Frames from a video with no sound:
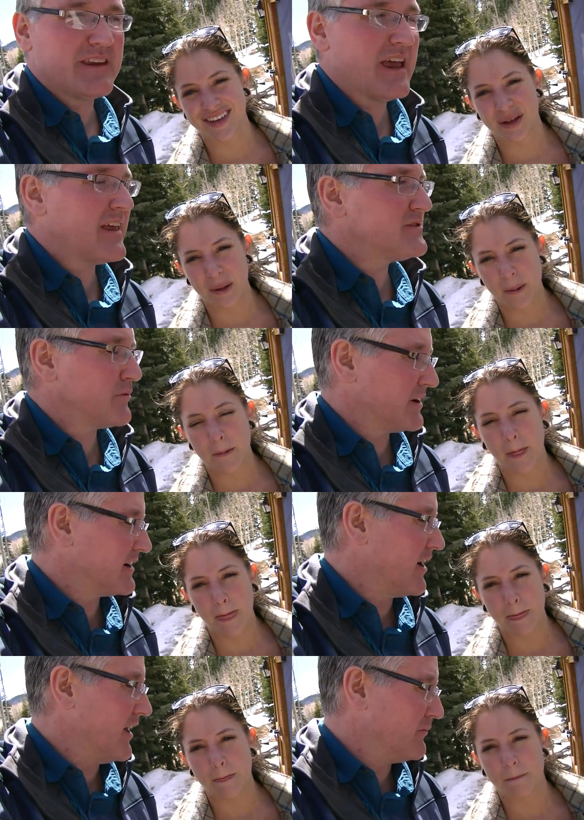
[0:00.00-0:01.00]
Speaker 1: yeah, that's what we're gonna
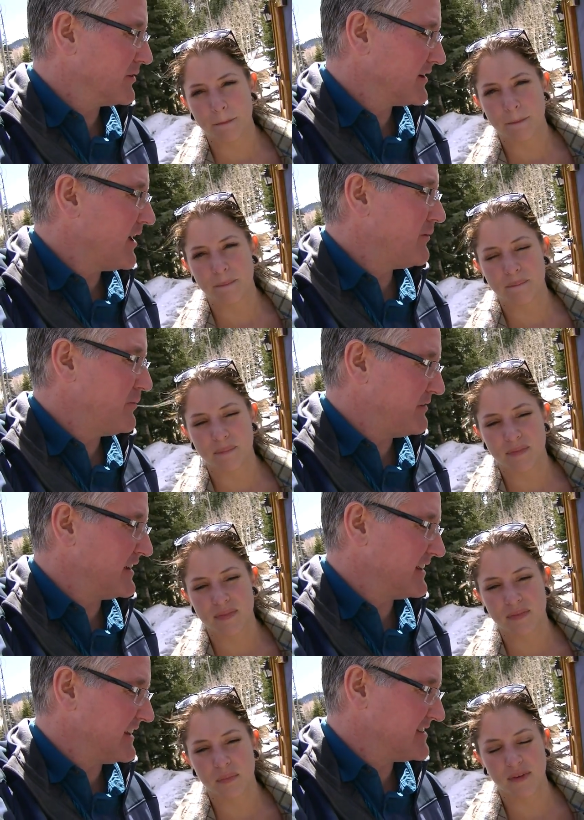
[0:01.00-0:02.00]
call them. We're gonna call them
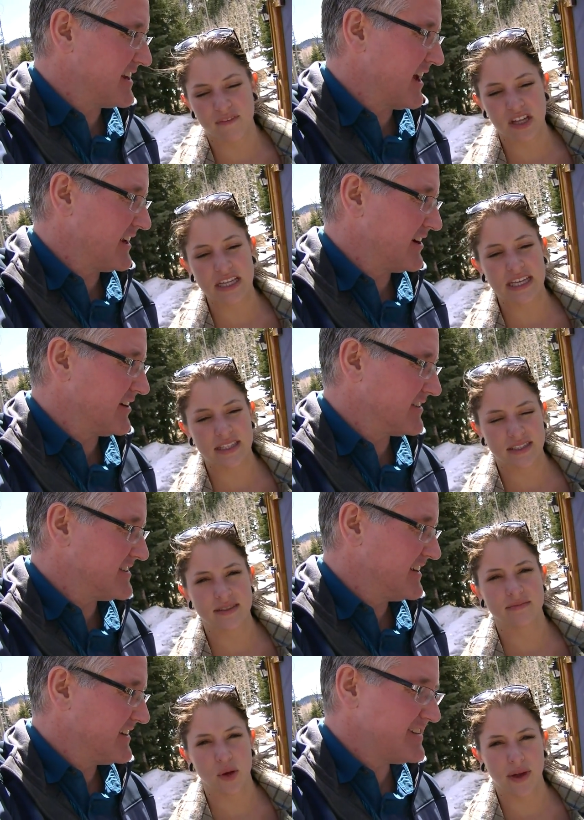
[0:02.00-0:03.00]
pavilions.
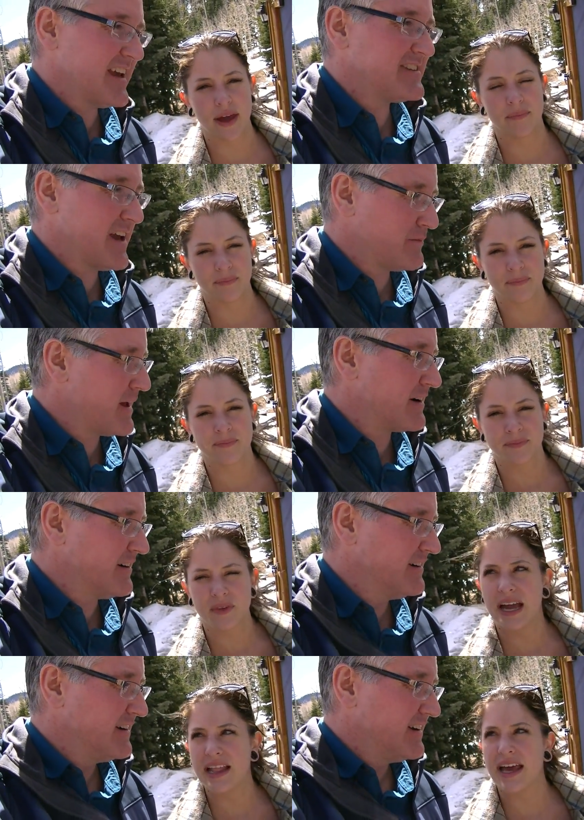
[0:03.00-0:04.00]
Pavilions. Okay. Does that sound better?
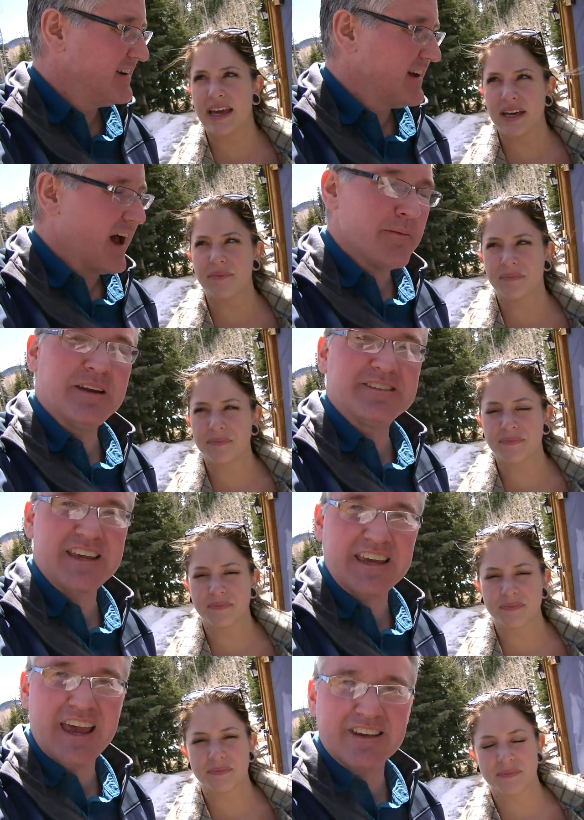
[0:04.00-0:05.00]
I like it. I'm gonna
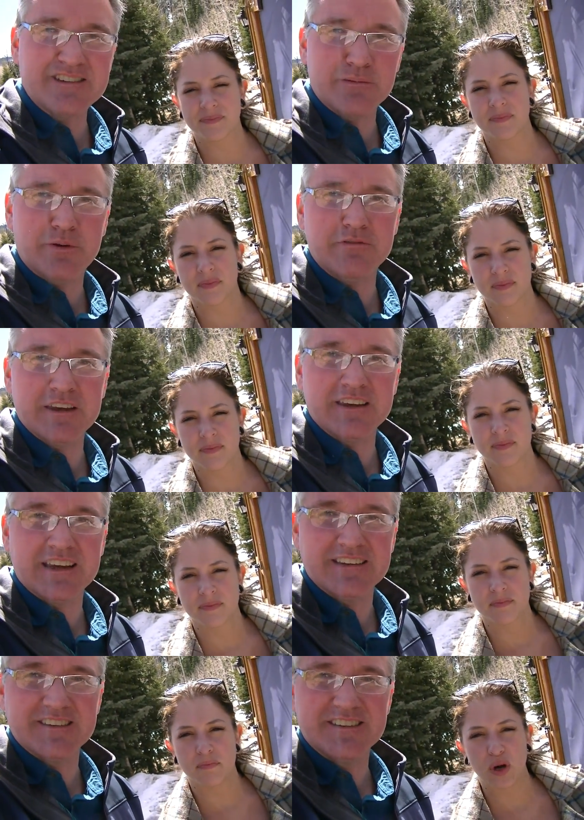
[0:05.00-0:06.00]
say yes to
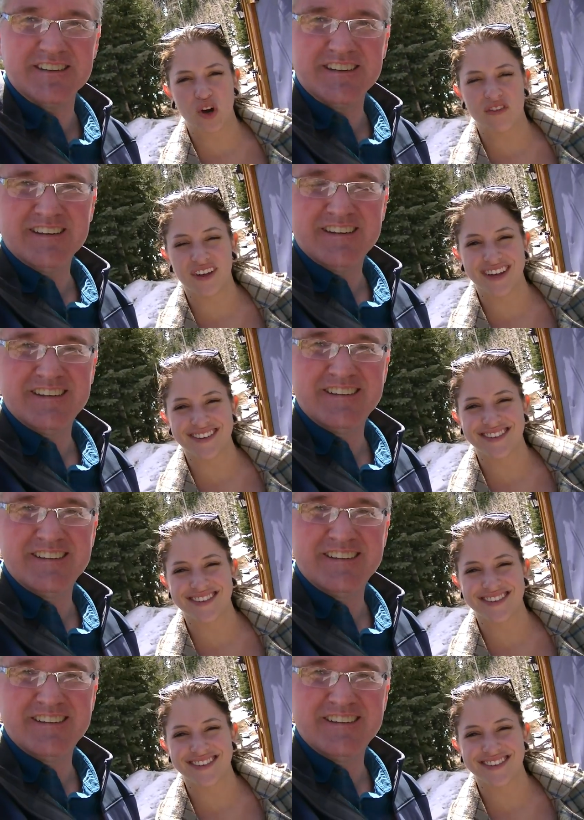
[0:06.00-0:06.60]
pavilions.
Speaker 2: Perfect.